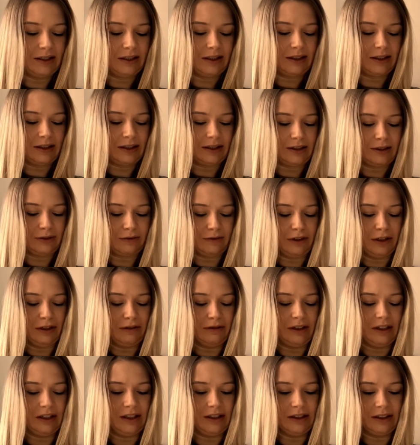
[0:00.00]
Like it's really,
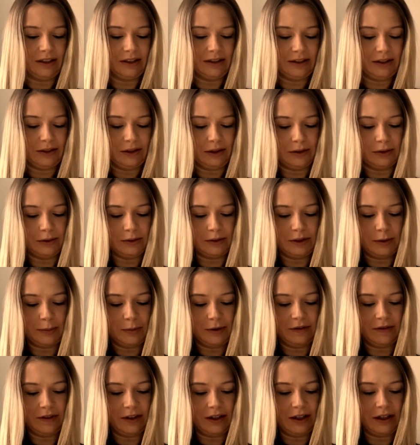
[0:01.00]
really nice to hold, to be
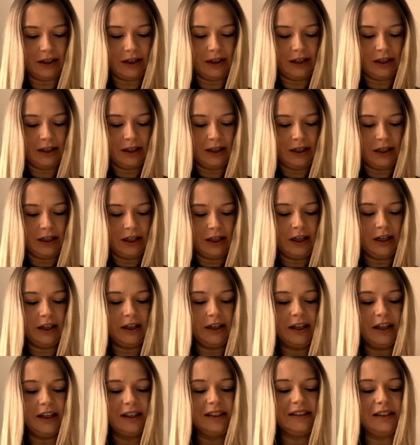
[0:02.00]
fair.
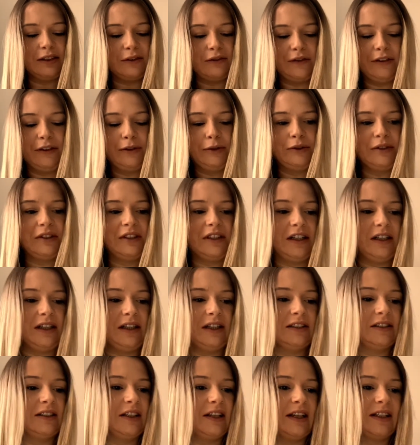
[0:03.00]
Here's the
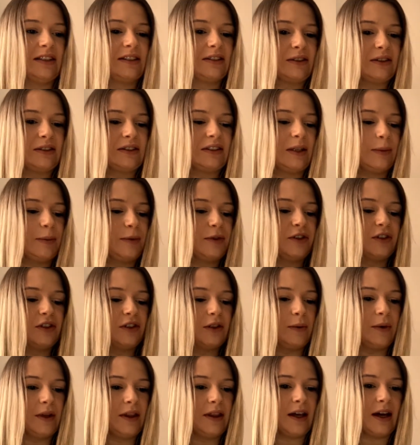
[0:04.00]
filter, so that's got something to
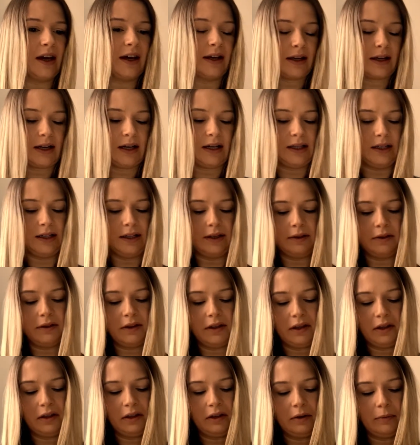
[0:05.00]
do with that cleaning
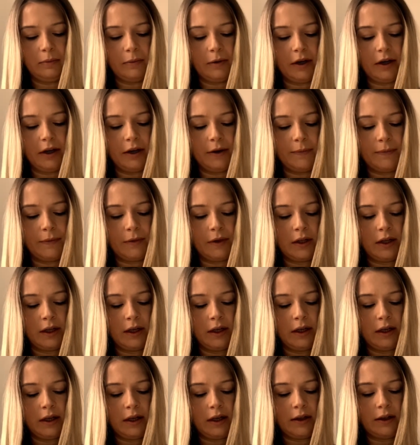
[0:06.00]
thing, but
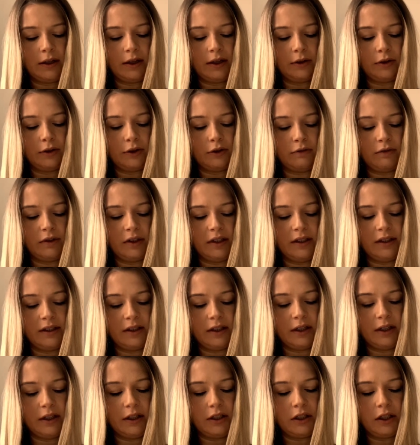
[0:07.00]
I think I'm gonna
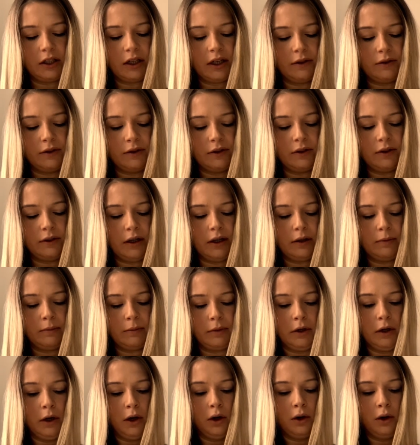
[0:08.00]
research how to do this.